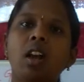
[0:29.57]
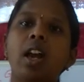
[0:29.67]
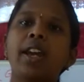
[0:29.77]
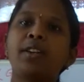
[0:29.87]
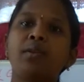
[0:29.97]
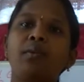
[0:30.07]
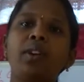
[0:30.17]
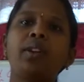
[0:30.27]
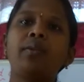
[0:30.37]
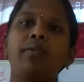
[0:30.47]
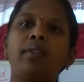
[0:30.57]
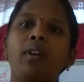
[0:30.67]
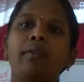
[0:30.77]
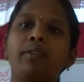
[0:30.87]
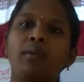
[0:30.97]
I know very few
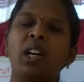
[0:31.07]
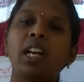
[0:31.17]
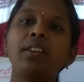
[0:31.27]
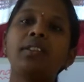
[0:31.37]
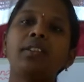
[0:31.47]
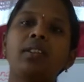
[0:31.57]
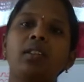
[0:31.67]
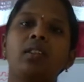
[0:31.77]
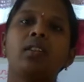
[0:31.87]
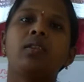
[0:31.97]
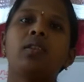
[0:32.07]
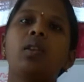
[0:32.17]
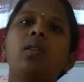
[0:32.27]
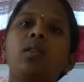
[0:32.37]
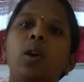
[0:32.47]
of you, right?
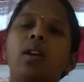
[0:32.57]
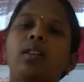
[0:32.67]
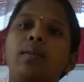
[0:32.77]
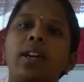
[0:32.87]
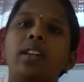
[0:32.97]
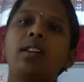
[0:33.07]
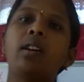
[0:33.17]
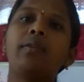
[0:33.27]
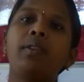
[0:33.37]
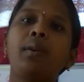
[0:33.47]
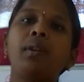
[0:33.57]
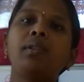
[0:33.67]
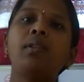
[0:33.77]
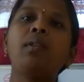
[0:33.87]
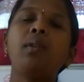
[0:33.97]
So, remaining of you
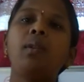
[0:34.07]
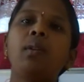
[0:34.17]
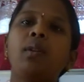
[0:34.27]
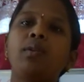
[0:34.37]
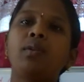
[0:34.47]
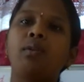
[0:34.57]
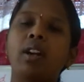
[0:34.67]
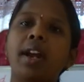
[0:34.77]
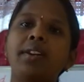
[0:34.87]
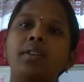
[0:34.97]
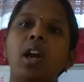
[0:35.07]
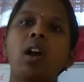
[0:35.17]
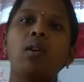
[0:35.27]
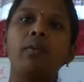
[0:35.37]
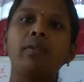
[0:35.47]
also should write your
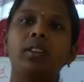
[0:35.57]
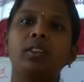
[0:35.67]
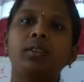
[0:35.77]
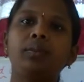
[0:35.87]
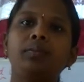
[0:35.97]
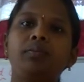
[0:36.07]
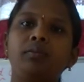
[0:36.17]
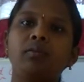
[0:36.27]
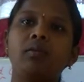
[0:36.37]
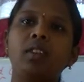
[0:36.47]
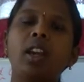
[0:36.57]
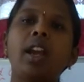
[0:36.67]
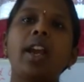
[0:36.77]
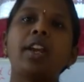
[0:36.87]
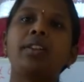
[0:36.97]
homework.
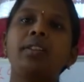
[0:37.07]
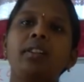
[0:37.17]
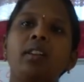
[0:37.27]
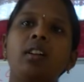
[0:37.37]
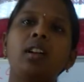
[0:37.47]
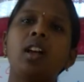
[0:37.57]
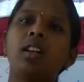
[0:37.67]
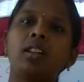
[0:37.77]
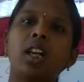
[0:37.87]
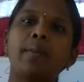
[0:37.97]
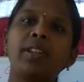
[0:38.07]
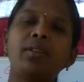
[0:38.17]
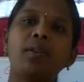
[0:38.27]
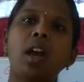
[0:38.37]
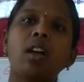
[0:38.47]
And coming
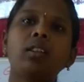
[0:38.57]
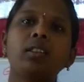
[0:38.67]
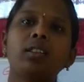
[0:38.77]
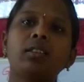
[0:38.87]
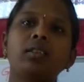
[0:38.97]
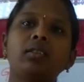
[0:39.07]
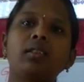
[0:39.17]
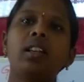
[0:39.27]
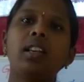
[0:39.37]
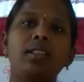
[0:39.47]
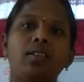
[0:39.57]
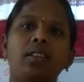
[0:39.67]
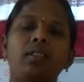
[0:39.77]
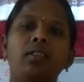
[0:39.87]
to our lesson.